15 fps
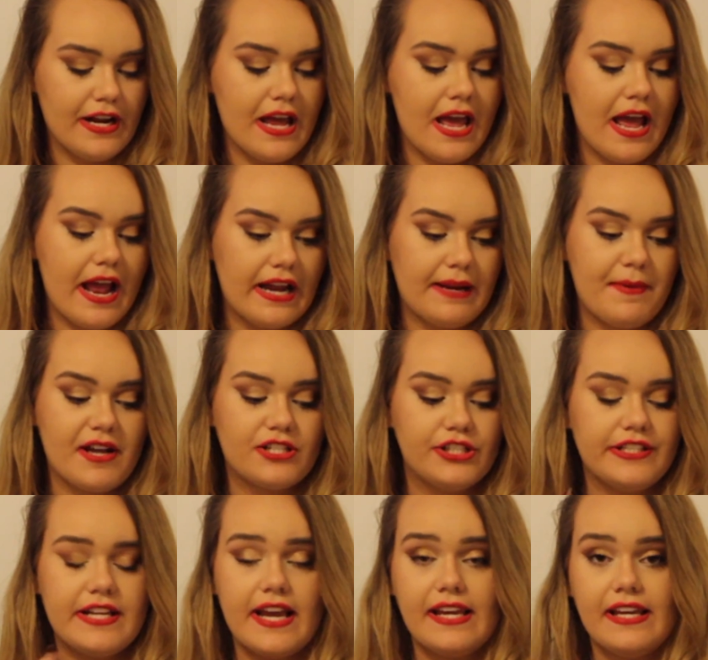And I'm
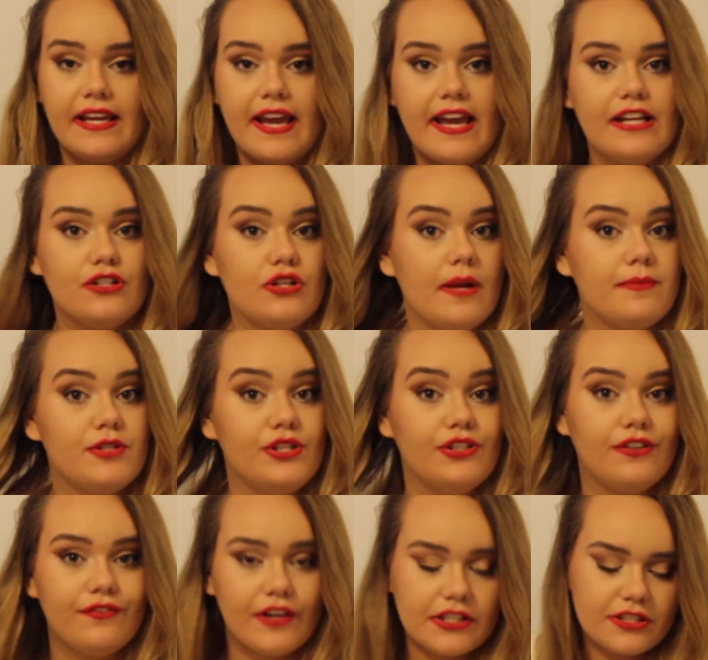actually taking a trip to
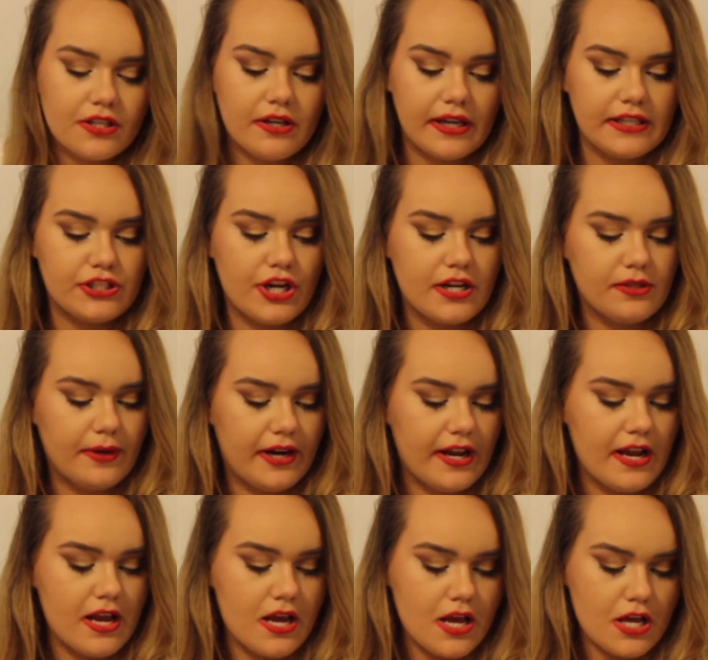Universal in January.